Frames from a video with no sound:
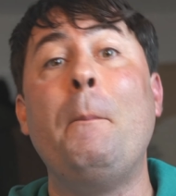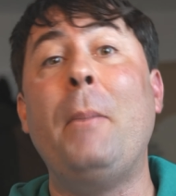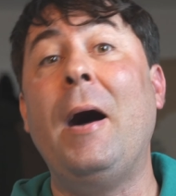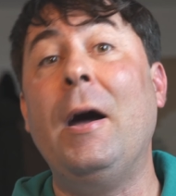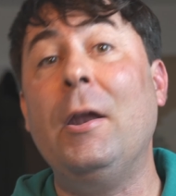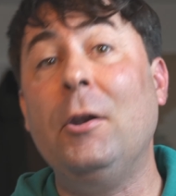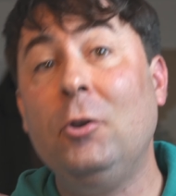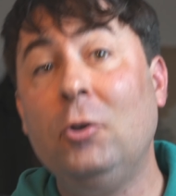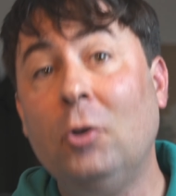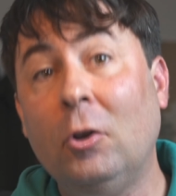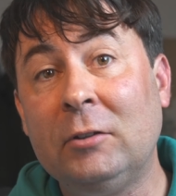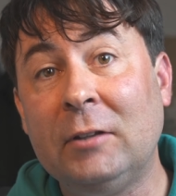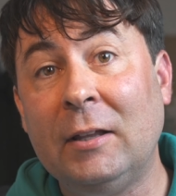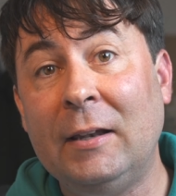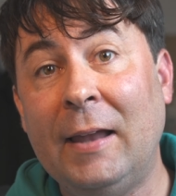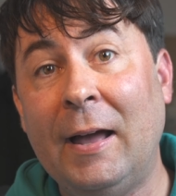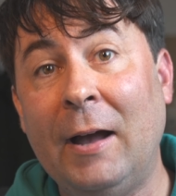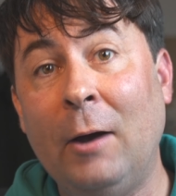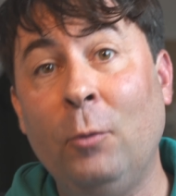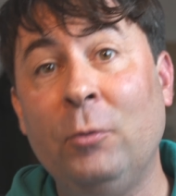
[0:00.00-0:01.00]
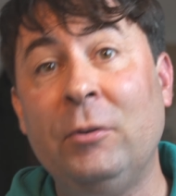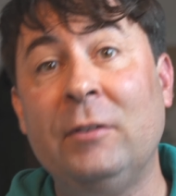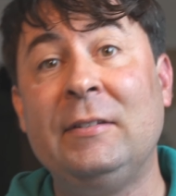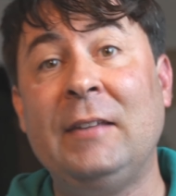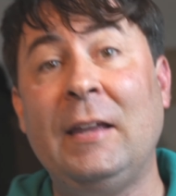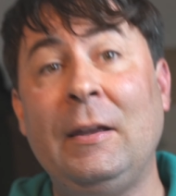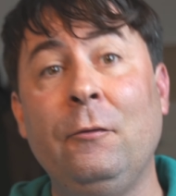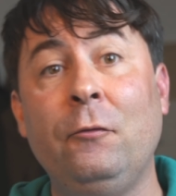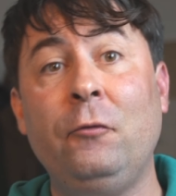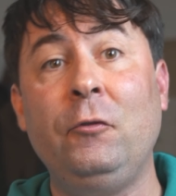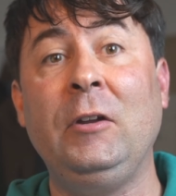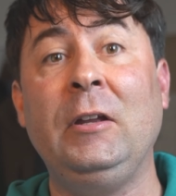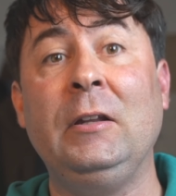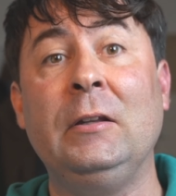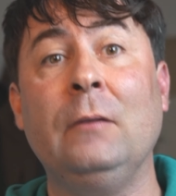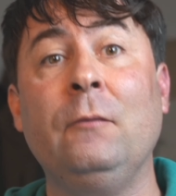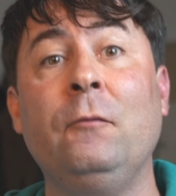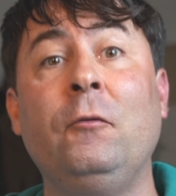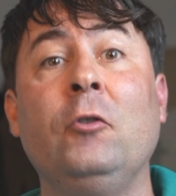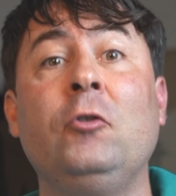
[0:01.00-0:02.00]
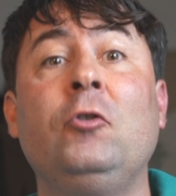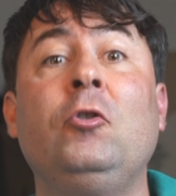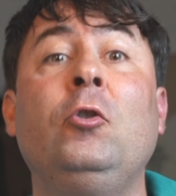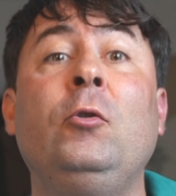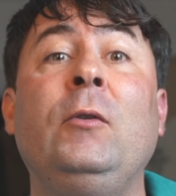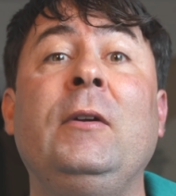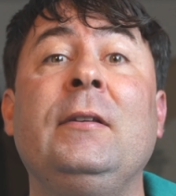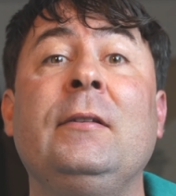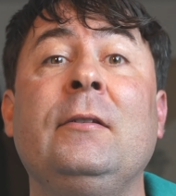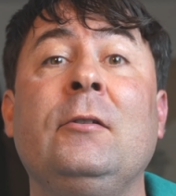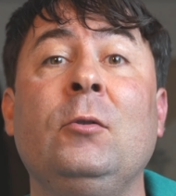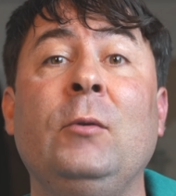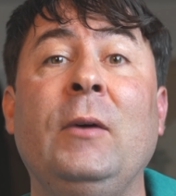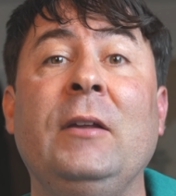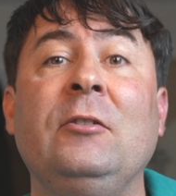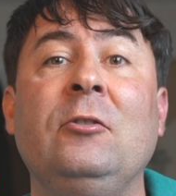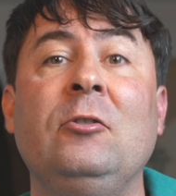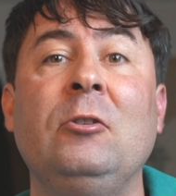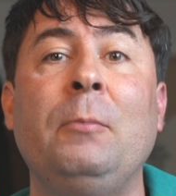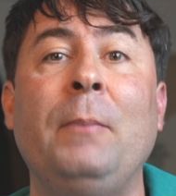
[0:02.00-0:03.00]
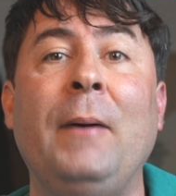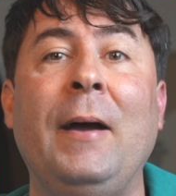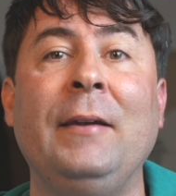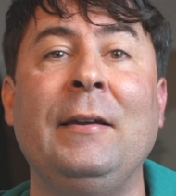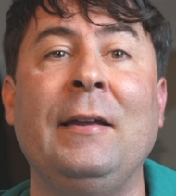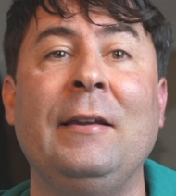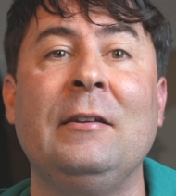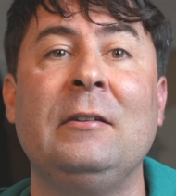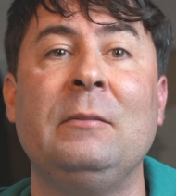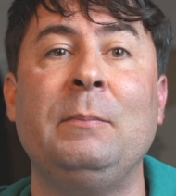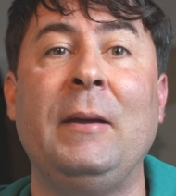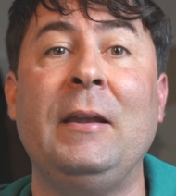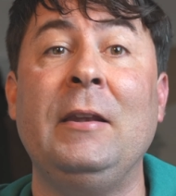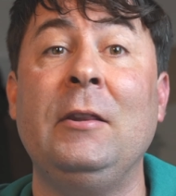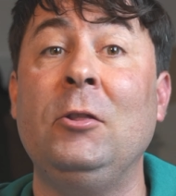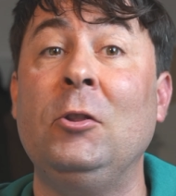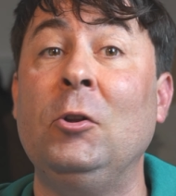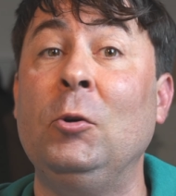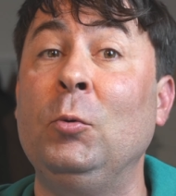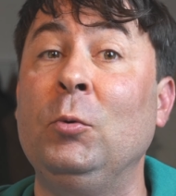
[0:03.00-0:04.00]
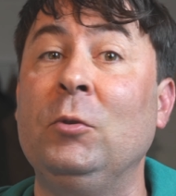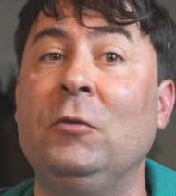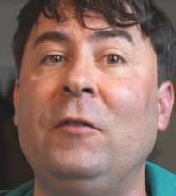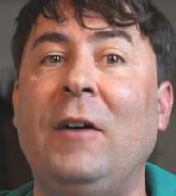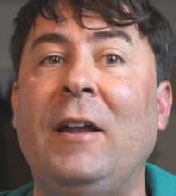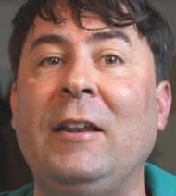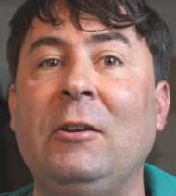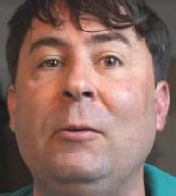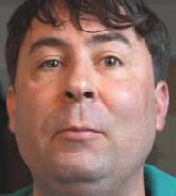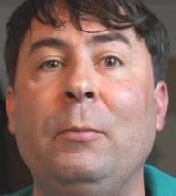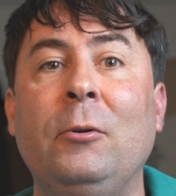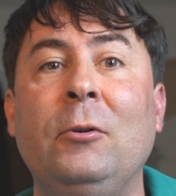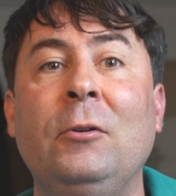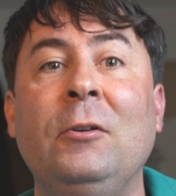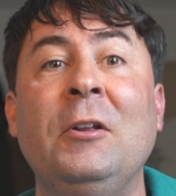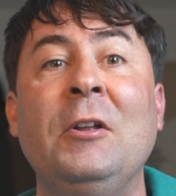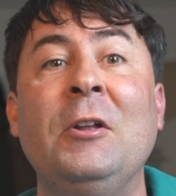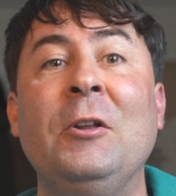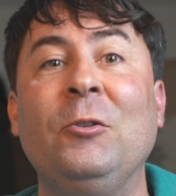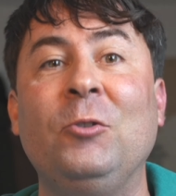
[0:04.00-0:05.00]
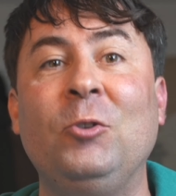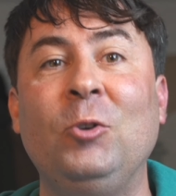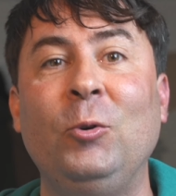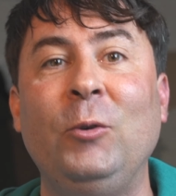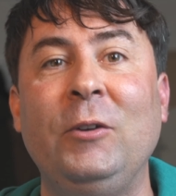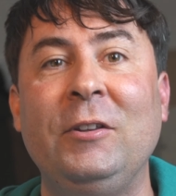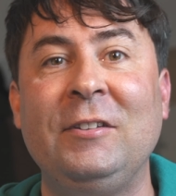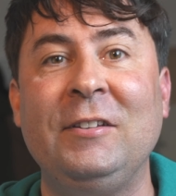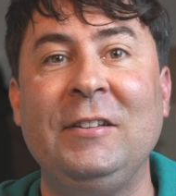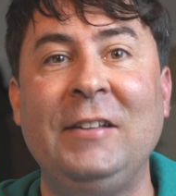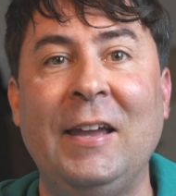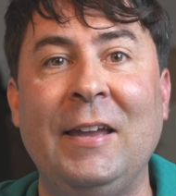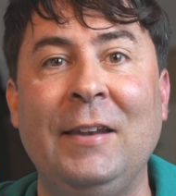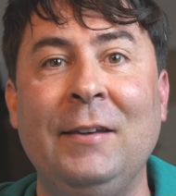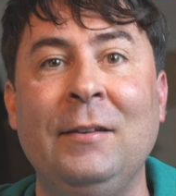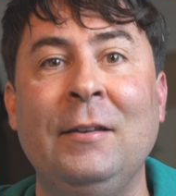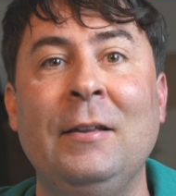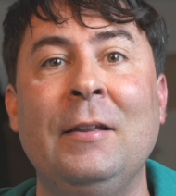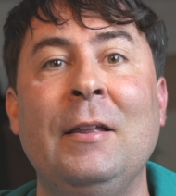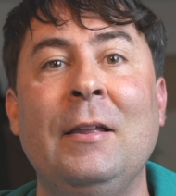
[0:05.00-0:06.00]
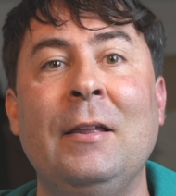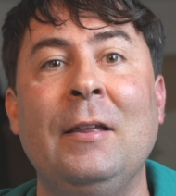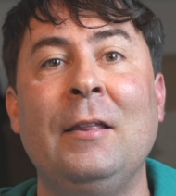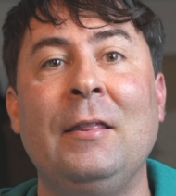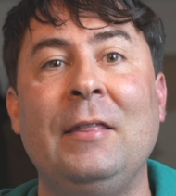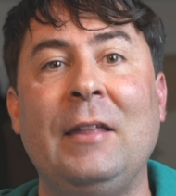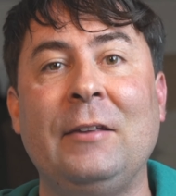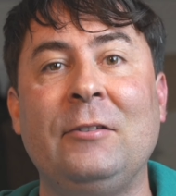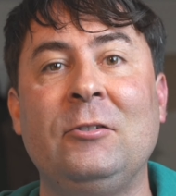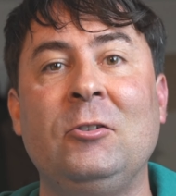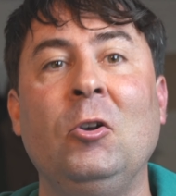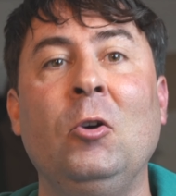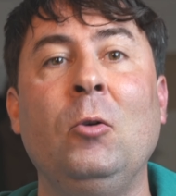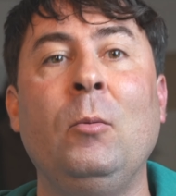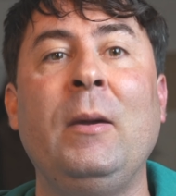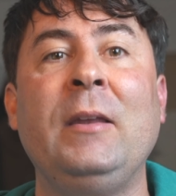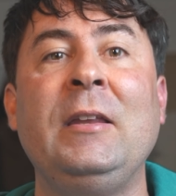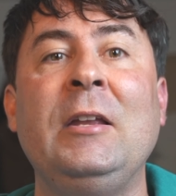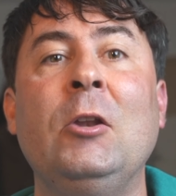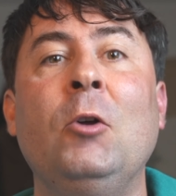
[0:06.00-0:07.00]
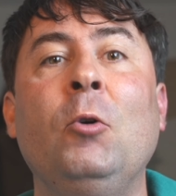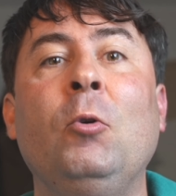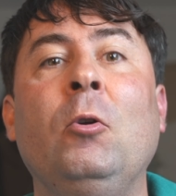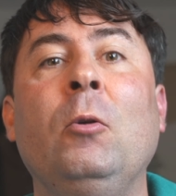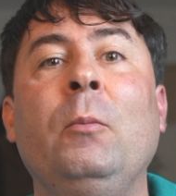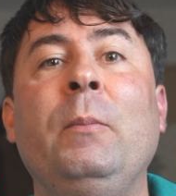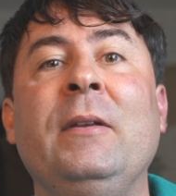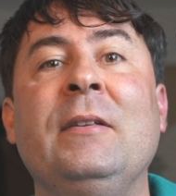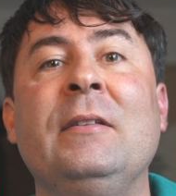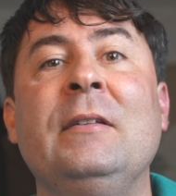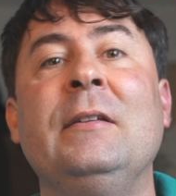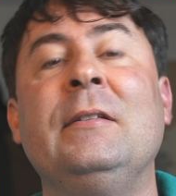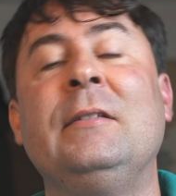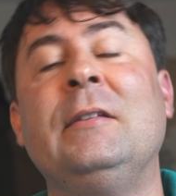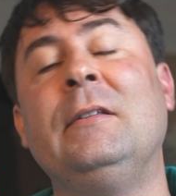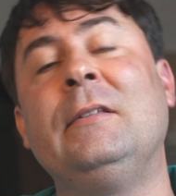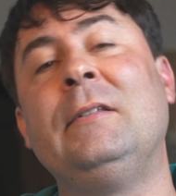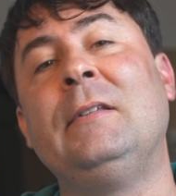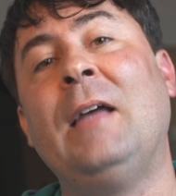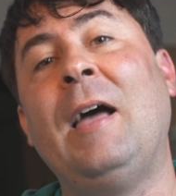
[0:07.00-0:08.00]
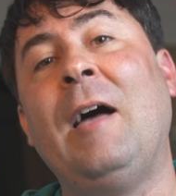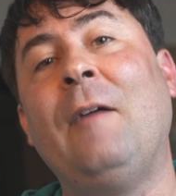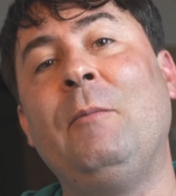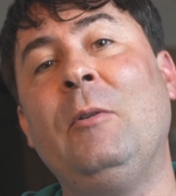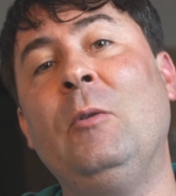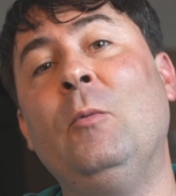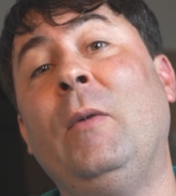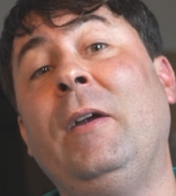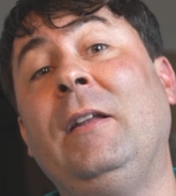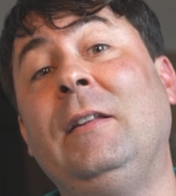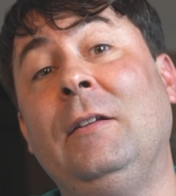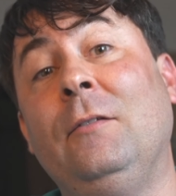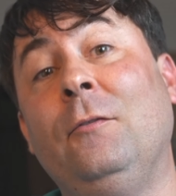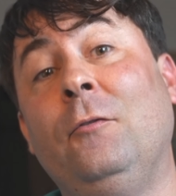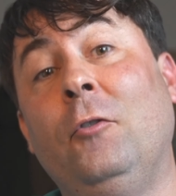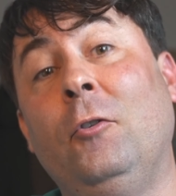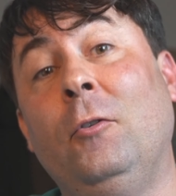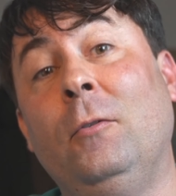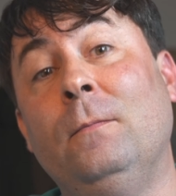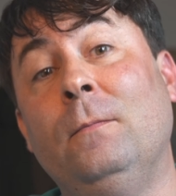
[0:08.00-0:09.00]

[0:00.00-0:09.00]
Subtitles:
but not allow the same freedom for tourists to enter Japan and spend those valuable tourist yen that so many local businesses have been waiting for.